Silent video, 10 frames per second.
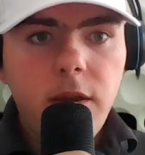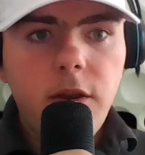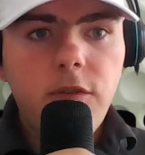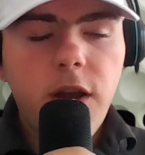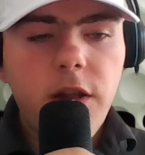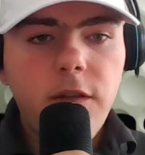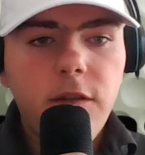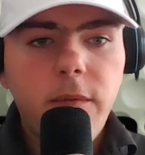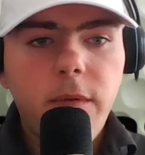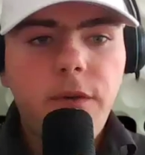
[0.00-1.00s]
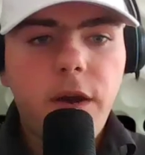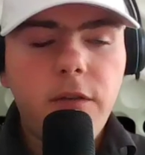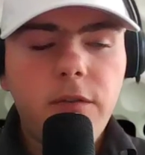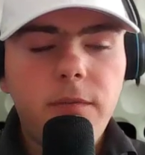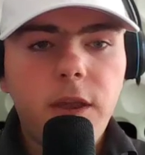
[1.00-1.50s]
she got to the
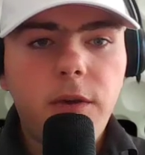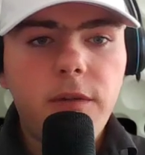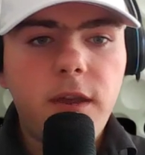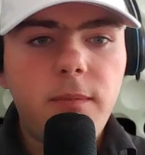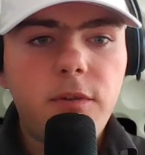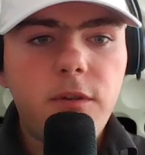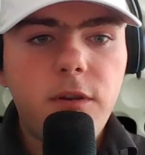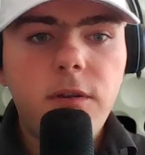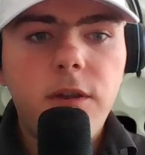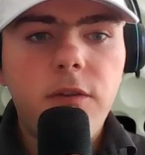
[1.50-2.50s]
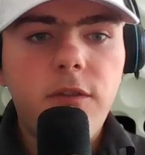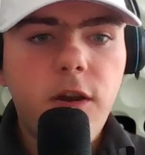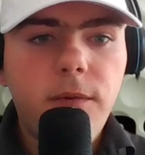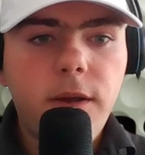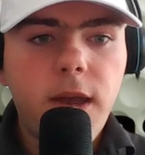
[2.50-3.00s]
semifinals of the U.S. Amateur.
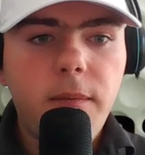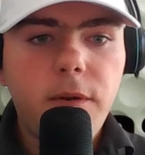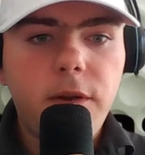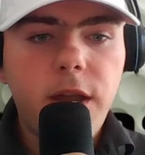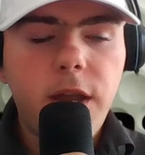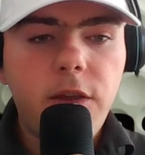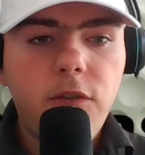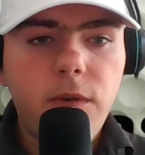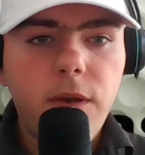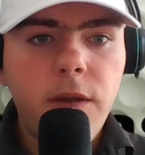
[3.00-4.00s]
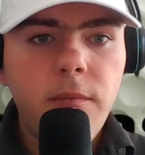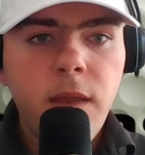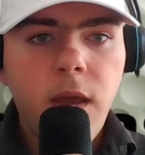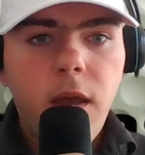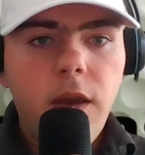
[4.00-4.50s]
She overcame her knee injury.
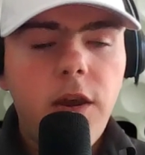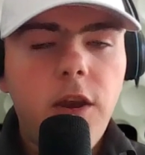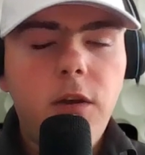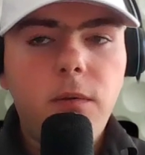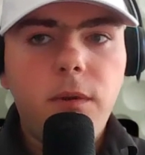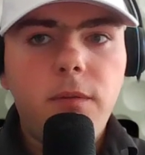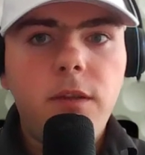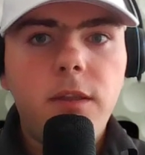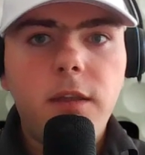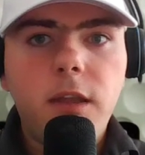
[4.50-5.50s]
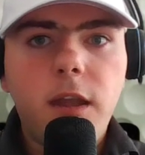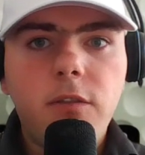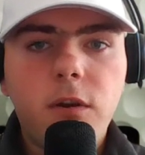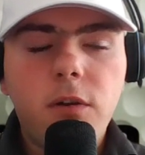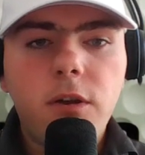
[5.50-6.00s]
We've seen that
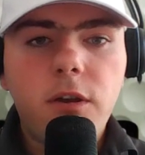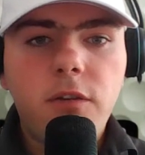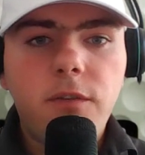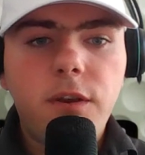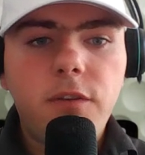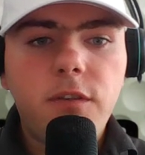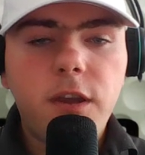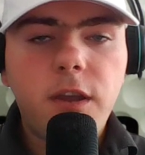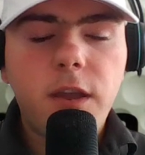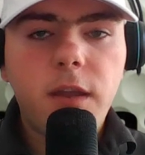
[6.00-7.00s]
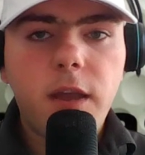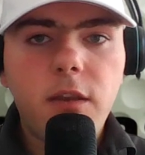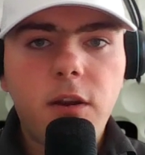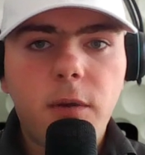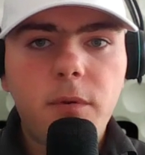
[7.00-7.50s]
that's all good. She finished second
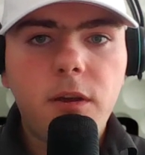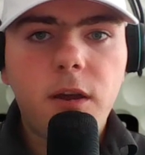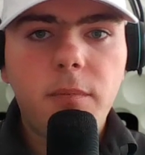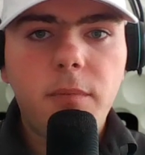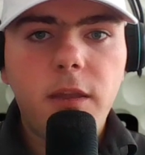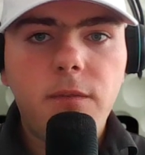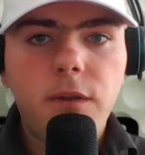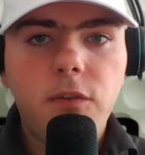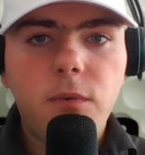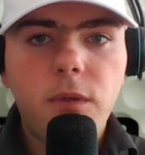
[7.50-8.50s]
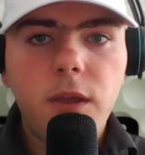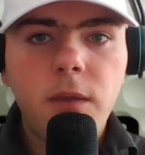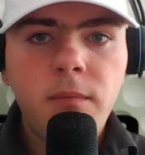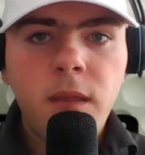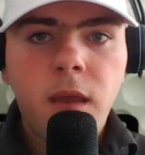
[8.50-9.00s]
at the Carmel Cup
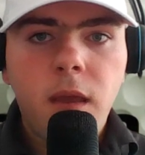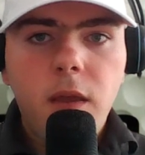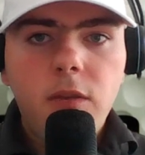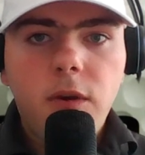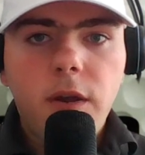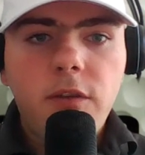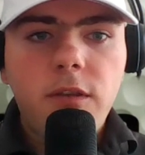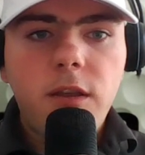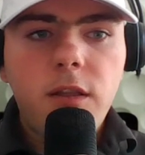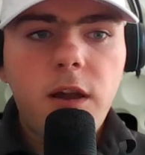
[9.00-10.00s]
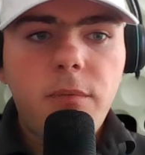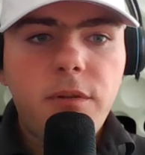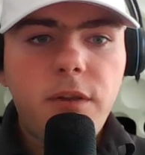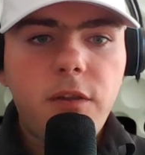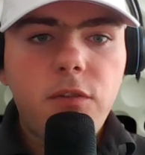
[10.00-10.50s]
individually. So I just see a lot of
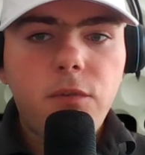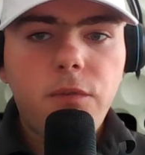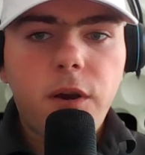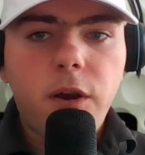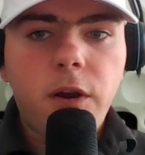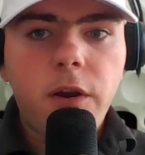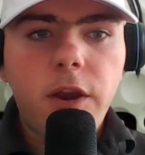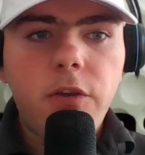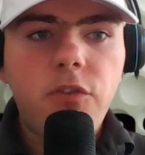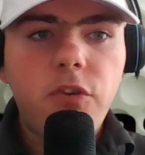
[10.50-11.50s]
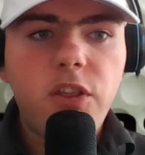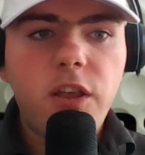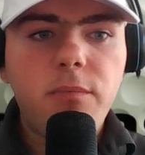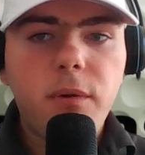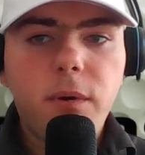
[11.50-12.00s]
potential for her. She only
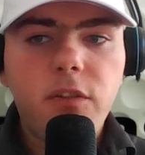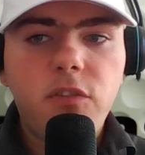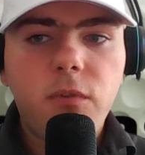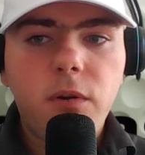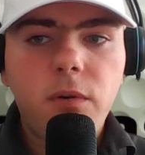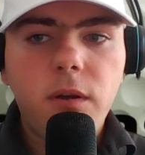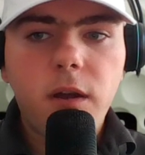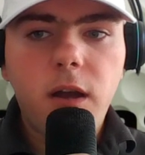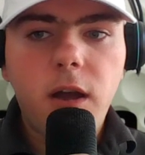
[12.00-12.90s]
lost by 1 stroke.